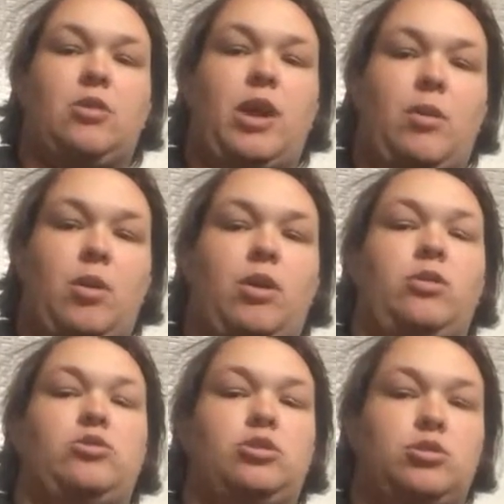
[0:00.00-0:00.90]
okay, well,
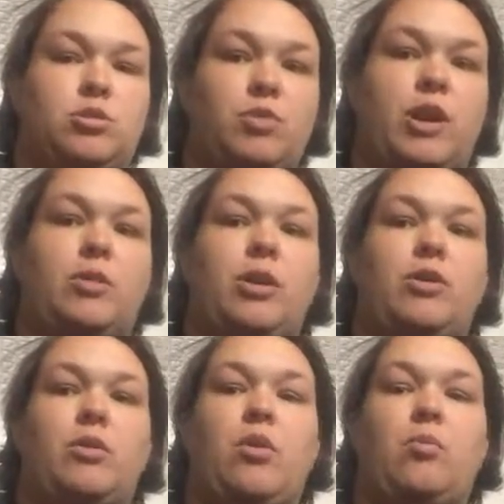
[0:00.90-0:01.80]
you should do some writing while
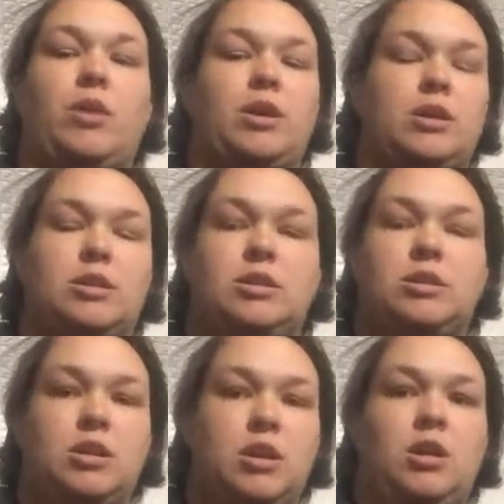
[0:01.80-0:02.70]
you're home
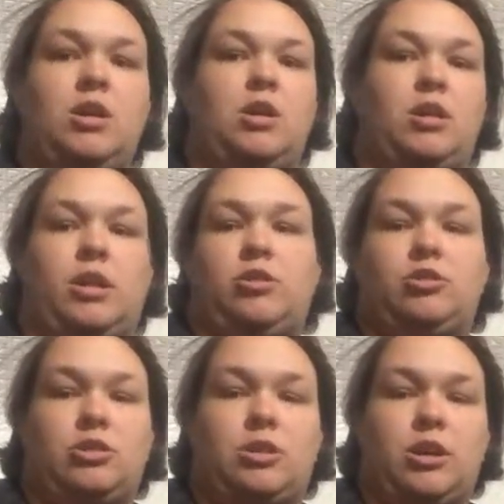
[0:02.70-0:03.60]
because
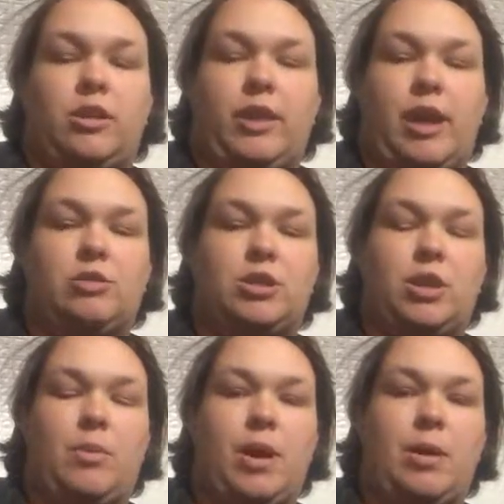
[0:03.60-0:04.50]
you're just stuck on the couch
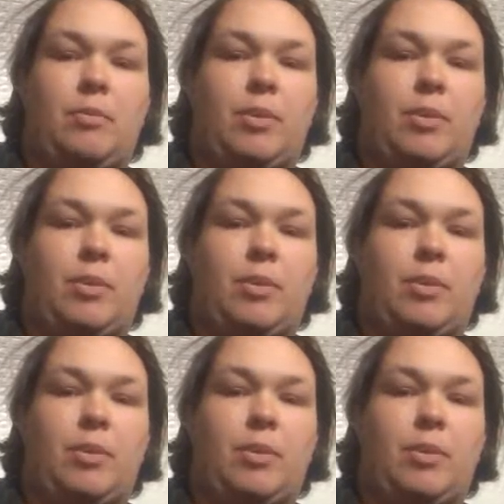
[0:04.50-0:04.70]
anyway.